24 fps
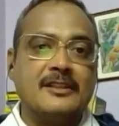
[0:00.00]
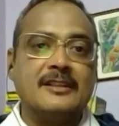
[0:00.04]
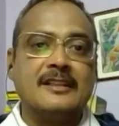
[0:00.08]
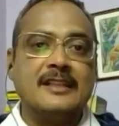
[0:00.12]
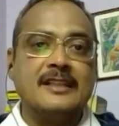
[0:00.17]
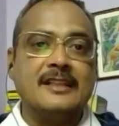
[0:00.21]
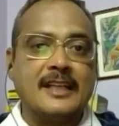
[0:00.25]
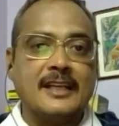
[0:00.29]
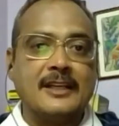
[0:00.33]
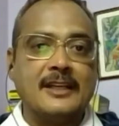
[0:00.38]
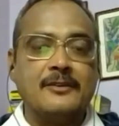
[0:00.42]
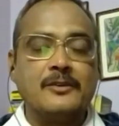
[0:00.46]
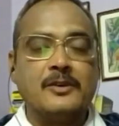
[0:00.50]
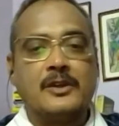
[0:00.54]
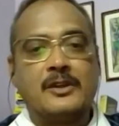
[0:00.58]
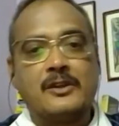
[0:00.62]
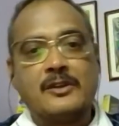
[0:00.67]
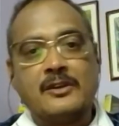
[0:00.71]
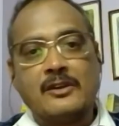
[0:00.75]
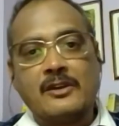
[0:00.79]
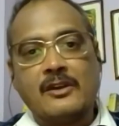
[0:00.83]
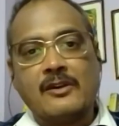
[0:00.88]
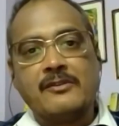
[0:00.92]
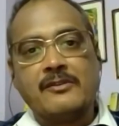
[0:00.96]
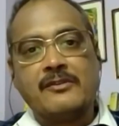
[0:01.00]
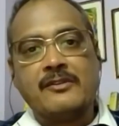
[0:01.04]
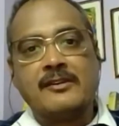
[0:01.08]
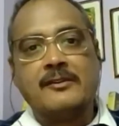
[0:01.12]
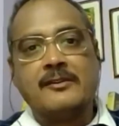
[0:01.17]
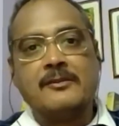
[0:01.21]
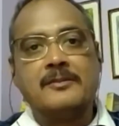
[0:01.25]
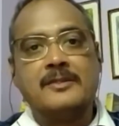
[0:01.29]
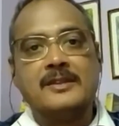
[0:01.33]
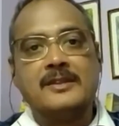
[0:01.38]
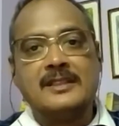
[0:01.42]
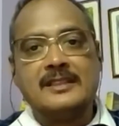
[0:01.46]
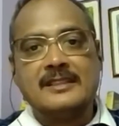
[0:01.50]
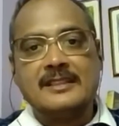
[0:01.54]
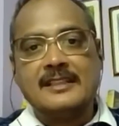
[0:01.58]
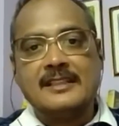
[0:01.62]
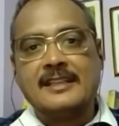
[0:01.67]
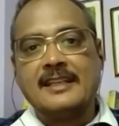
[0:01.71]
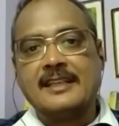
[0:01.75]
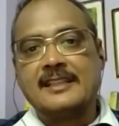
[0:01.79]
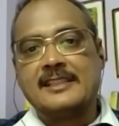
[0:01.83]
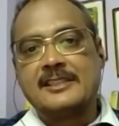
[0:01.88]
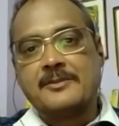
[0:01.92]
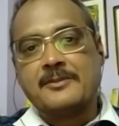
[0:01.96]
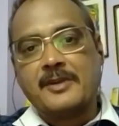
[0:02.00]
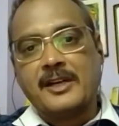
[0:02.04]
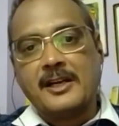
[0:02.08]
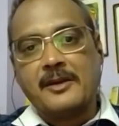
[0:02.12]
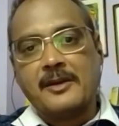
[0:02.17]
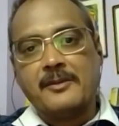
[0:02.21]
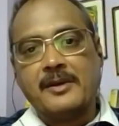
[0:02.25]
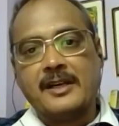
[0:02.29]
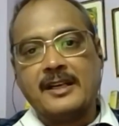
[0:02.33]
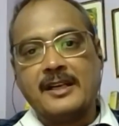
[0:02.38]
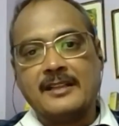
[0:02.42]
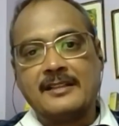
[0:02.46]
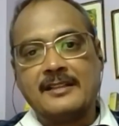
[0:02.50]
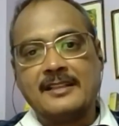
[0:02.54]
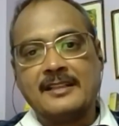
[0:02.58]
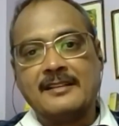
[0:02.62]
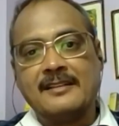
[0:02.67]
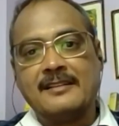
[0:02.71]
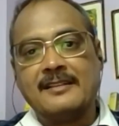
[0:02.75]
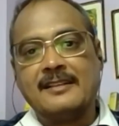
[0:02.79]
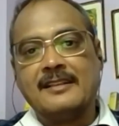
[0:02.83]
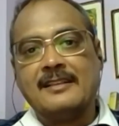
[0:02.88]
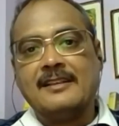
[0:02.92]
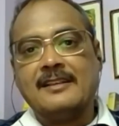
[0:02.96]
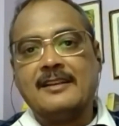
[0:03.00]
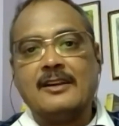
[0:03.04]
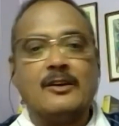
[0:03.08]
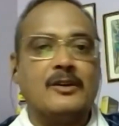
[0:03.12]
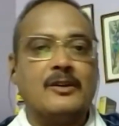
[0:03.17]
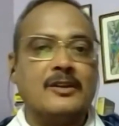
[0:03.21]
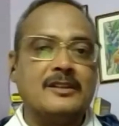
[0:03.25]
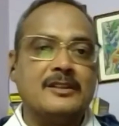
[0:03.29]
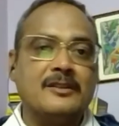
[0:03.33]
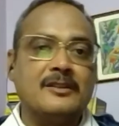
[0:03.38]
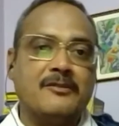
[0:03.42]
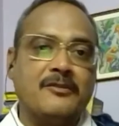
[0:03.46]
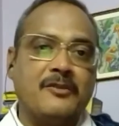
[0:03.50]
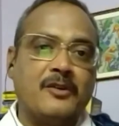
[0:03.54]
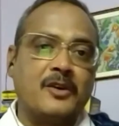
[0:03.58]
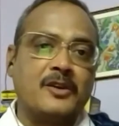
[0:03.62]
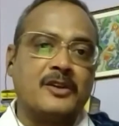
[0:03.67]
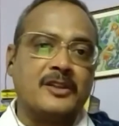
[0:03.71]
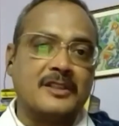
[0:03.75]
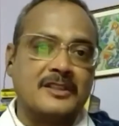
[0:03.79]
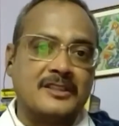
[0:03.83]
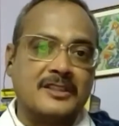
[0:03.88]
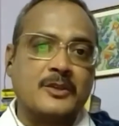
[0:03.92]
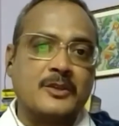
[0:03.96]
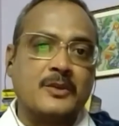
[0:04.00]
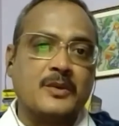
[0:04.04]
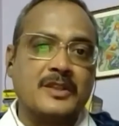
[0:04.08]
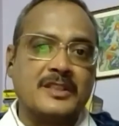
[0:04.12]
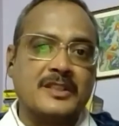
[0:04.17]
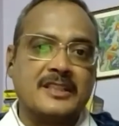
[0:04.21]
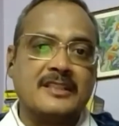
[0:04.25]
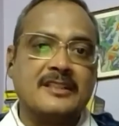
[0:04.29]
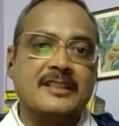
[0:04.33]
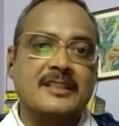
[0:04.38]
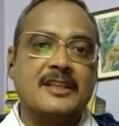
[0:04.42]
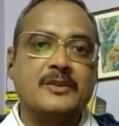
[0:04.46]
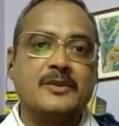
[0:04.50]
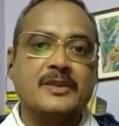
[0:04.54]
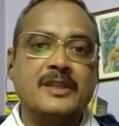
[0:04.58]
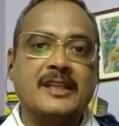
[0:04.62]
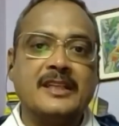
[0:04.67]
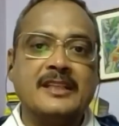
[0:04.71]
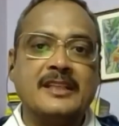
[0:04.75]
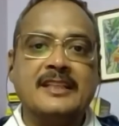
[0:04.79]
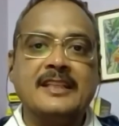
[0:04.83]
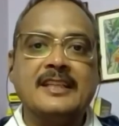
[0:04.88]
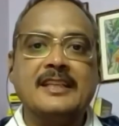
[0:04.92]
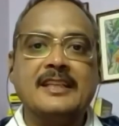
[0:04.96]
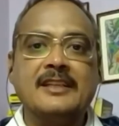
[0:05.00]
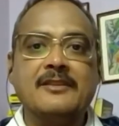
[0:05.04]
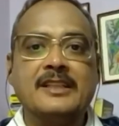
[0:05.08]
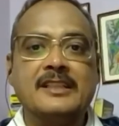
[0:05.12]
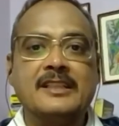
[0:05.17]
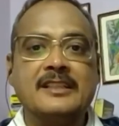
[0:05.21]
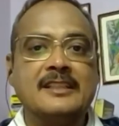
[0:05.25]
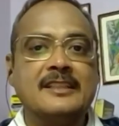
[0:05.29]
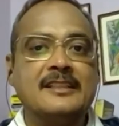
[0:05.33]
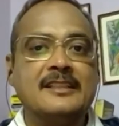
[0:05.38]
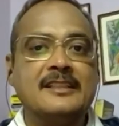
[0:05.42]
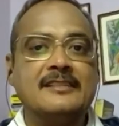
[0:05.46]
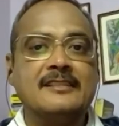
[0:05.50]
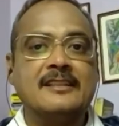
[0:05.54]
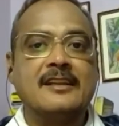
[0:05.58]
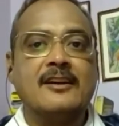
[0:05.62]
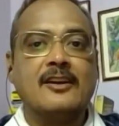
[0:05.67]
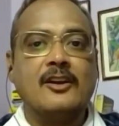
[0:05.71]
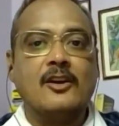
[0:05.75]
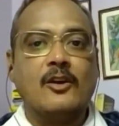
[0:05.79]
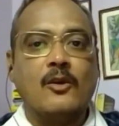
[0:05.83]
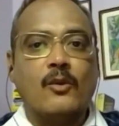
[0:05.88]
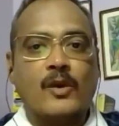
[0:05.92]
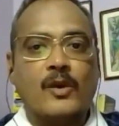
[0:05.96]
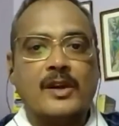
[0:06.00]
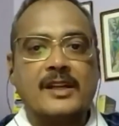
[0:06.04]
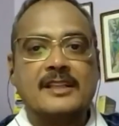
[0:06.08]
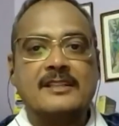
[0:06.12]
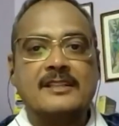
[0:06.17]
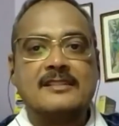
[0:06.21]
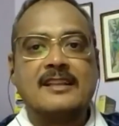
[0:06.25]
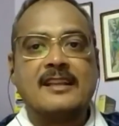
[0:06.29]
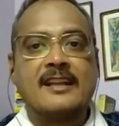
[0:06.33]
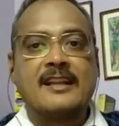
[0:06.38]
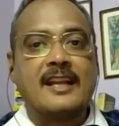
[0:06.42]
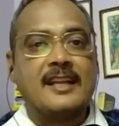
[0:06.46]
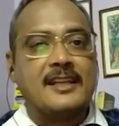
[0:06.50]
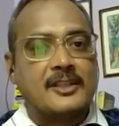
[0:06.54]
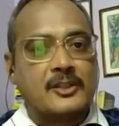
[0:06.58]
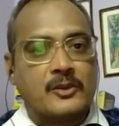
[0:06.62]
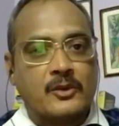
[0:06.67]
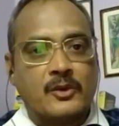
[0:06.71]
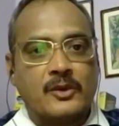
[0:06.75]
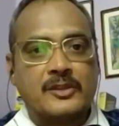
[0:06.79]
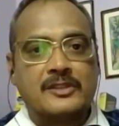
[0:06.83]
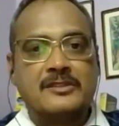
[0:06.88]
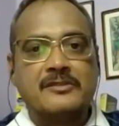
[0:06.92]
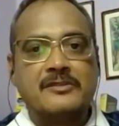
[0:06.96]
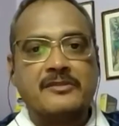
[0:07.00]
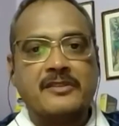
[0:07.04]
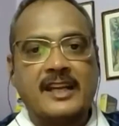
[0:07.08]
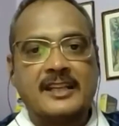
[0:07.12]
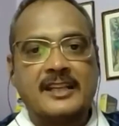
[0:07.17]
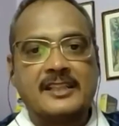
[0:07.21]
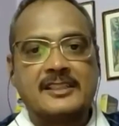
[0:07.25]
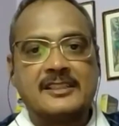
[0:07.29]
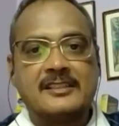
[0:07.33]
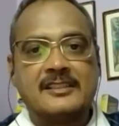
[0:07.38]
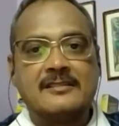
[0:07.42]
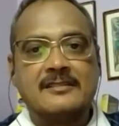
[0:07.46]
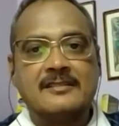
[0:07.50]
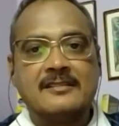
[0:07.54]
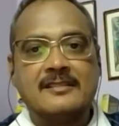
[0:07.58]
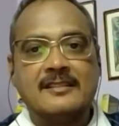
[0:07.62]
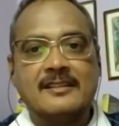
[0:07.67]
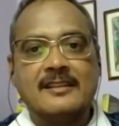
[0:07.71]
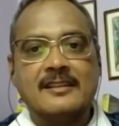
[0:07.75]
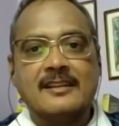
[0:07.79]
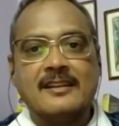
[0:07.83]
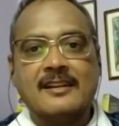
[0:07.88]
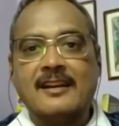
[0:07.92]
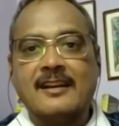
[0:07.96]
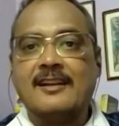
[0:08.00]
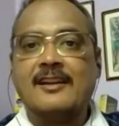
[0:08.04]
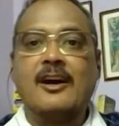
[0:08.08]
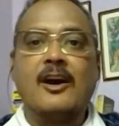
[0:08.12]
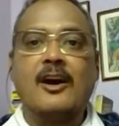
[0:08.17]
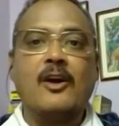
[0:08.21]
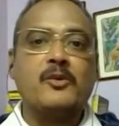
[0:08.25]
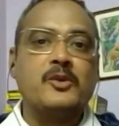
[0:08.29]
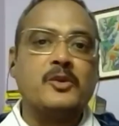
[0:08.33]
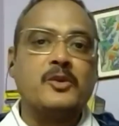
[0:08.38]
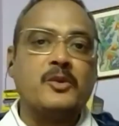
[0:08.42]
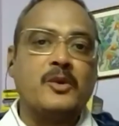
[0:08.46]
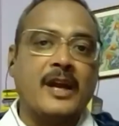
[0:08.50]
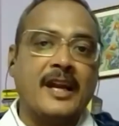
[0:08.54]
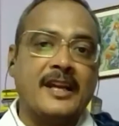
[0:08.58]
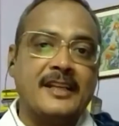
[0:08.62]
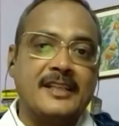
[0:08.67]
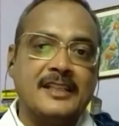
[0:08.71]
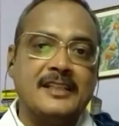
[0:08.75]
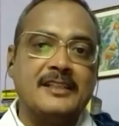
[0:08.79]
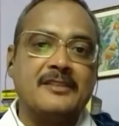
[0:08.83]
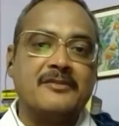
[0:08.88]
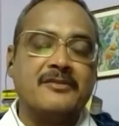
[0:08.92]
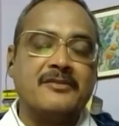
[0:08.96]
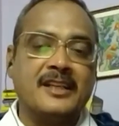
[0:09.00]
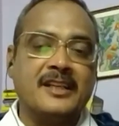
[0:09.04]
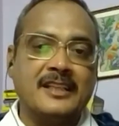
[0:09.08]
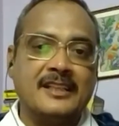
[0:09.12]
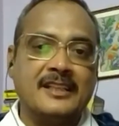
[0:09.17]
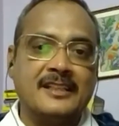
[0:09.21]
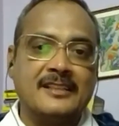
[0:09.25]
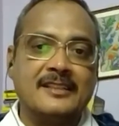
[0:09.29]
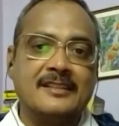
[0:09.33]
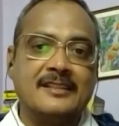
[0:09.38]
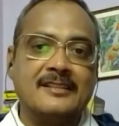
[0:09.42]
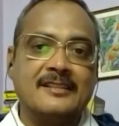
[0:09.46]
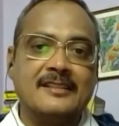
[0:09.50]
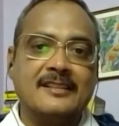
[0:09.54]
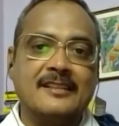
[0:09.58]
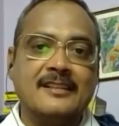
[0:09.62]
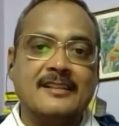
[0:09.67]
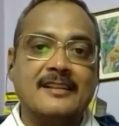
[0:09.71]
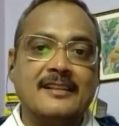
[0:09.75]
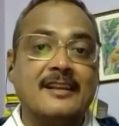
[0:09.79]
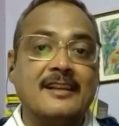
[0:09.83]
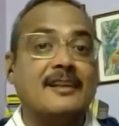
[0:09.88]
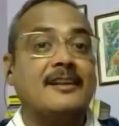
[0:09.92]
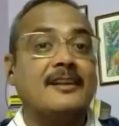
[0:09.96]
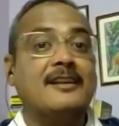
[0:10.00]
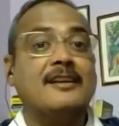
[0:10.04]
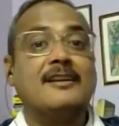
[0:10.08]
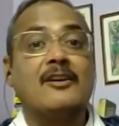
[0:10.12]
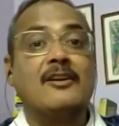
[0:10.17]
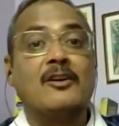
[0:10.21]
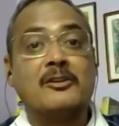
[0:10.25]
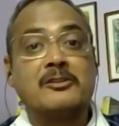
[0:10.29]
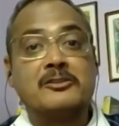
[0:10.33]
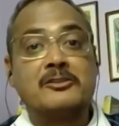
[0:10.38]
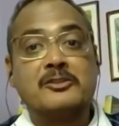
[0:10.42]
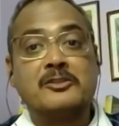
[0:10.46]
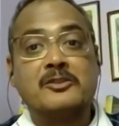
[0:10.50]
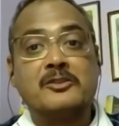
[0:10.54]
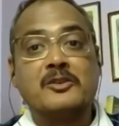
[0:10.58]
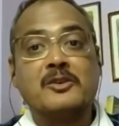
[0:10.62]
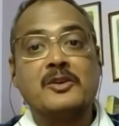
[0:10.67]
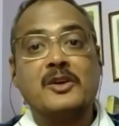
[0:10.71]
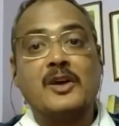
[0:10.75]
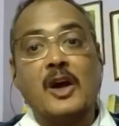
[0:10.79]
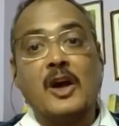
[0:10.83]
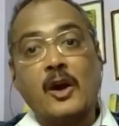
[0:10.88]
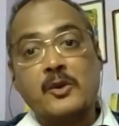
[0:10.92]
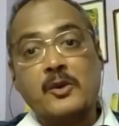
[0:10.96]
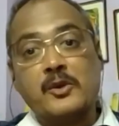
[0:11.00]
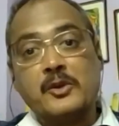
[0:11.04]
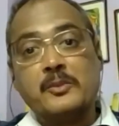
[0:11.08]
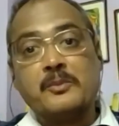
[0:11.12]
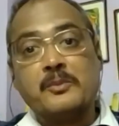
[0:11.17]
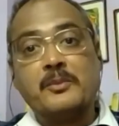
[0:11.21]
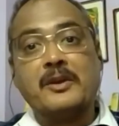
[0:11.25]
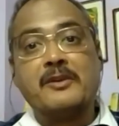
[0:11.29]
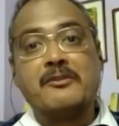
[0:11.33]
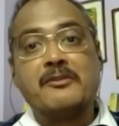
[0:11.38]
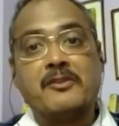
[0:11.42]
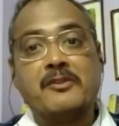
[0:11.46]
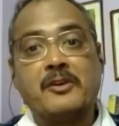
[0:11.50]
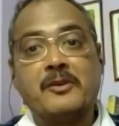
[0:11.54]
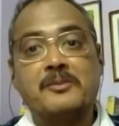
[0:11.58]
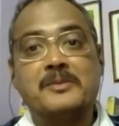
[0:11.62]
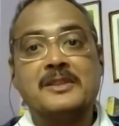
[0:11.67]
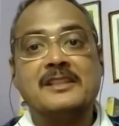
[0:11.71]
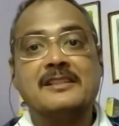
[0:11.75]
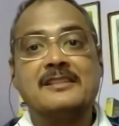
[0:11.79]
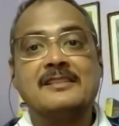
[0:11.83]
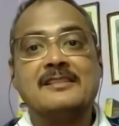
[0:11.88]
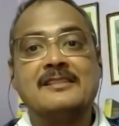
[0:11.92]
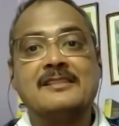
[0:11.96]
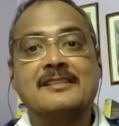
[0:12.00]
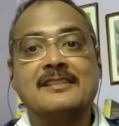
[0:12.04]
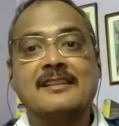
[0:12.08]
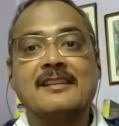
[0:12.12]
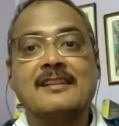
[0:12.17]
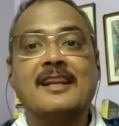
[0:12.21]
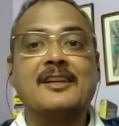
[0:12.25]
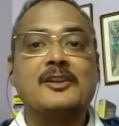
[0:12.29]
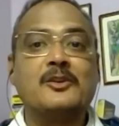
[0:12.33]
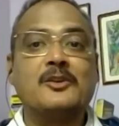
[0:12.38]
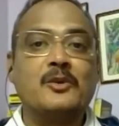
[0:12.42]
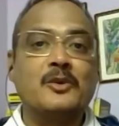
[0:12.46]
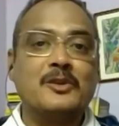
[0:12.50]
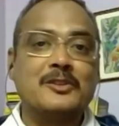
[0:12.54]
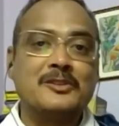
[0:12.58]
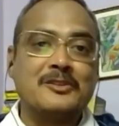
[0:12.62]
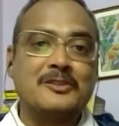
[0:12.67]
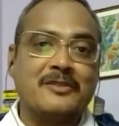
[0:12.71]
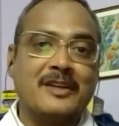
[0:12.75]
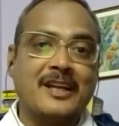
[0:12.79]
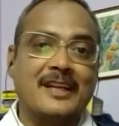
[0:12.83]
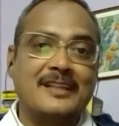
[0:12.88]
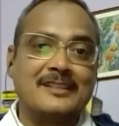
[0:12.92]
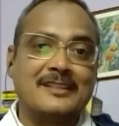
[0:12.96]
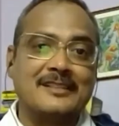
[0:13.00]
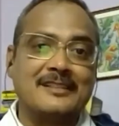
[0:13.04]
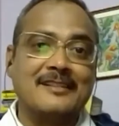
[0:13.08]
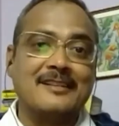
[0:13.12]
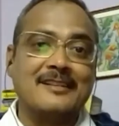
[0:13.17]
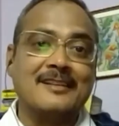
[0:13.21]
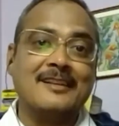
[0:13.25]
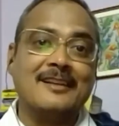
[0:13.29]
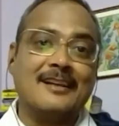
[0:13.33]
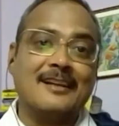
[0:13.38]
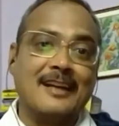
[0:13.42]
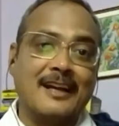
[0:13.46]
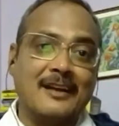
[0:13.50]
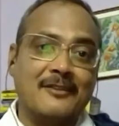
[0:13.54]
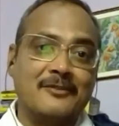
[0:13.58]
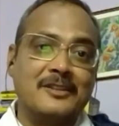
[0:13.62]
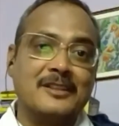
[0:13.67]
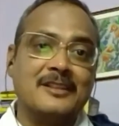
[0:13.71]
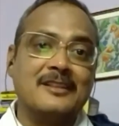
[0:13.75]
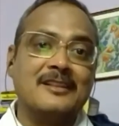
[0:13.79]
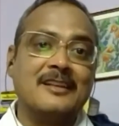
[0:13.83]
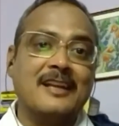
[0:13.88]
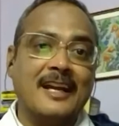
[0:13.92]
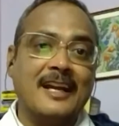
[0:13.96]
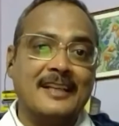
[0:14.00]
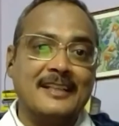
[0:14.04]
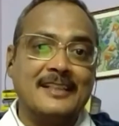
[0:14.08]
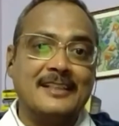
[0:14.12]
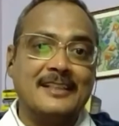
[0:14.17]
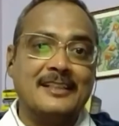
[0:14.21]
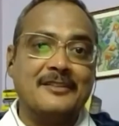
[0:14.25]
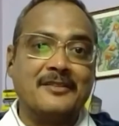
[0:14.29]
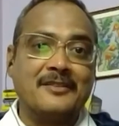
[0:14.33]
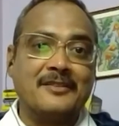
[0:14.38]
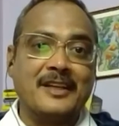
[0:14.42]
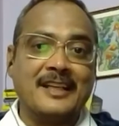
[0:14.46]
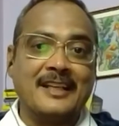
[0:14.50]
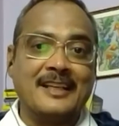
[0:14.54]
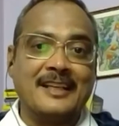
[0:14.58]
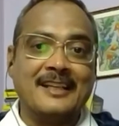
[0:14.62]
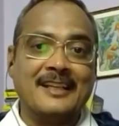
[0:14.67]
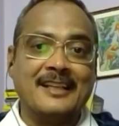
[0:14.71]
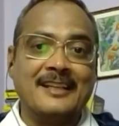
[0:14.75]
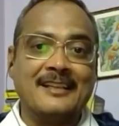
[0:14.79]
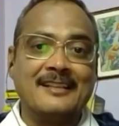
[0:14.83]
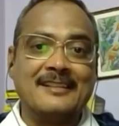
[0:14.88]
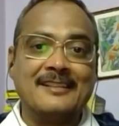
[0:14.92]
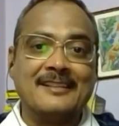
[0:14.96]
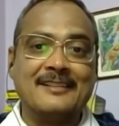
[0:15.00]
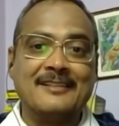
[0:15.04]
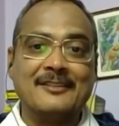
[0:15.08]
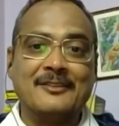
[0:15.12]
derive or draw from the text Mahābhārata. Or the focused question that we are dealing with is, what is the right course of action and how to identify it? And also how to perform this right course of action after identifying it,